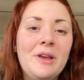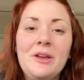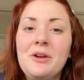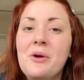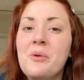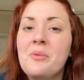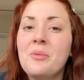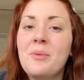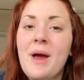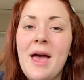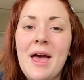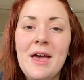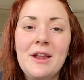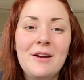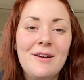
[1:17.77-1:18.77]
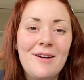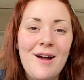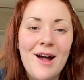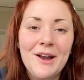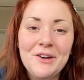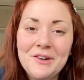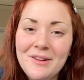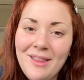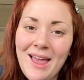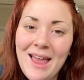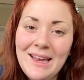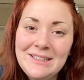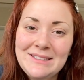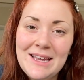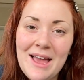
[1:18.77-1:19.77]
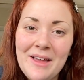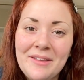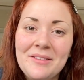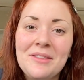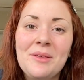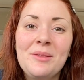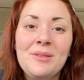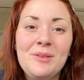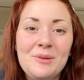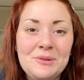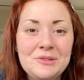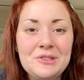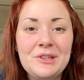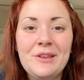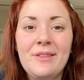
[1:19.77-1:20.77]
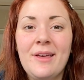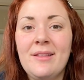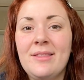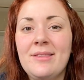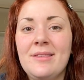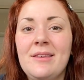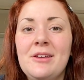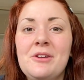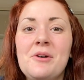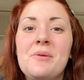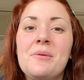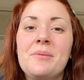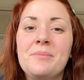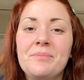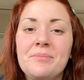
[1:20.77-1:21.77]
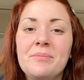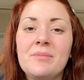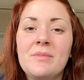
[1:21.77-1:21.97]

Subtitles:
you know, red or underlined text, because usually that's, you know,